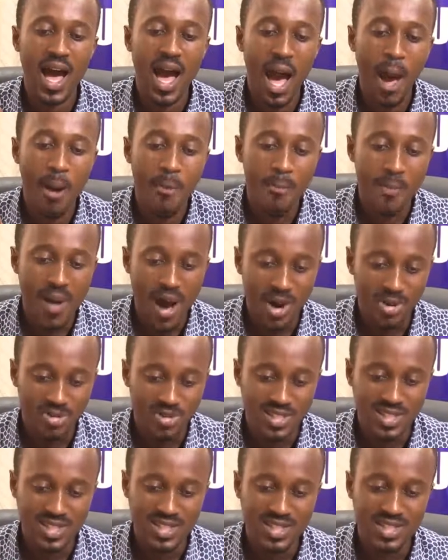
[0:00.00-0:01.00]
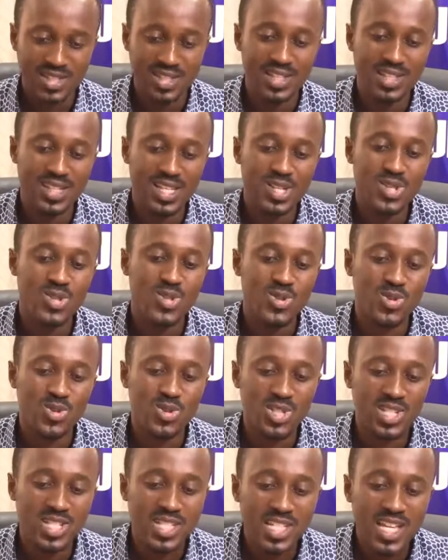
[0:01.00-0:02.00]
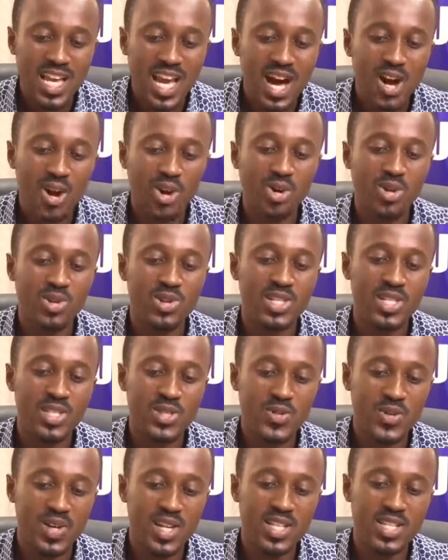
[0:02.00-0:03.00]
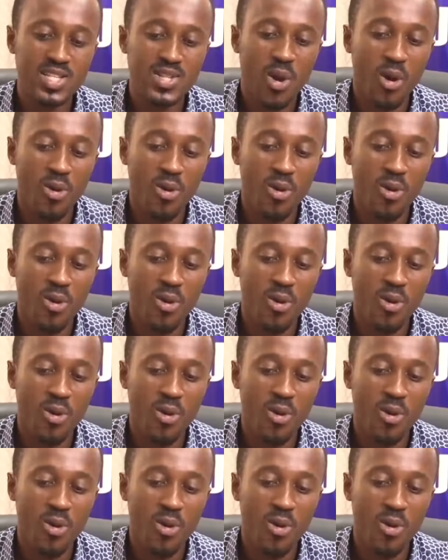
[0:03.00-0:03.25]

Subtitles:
about the social consequence